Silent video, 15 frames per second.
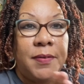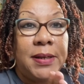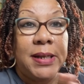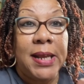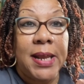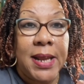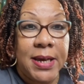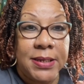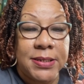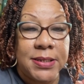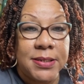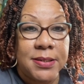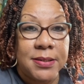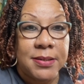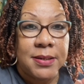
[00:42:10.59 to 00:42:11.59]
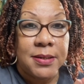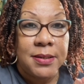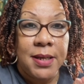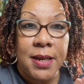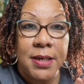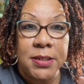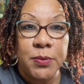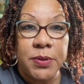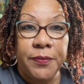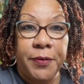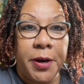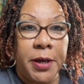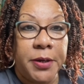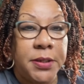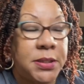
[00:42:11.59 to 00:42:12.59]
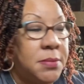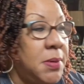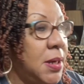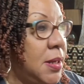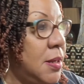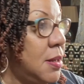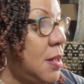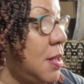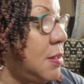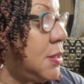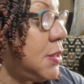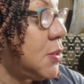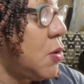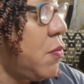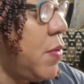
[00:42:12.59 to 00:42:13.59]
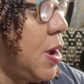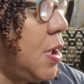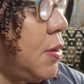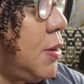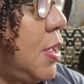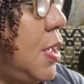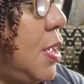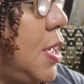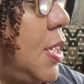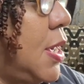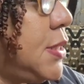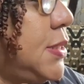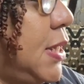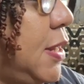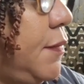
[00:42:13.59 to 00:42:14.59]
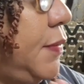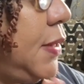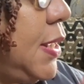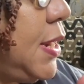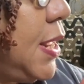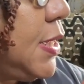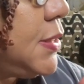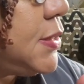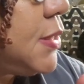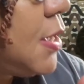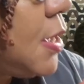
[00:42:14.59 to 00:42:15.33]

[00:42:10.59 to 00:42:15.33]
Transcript: Lennox. Lennox was very good to me this go round. A set of Lennox,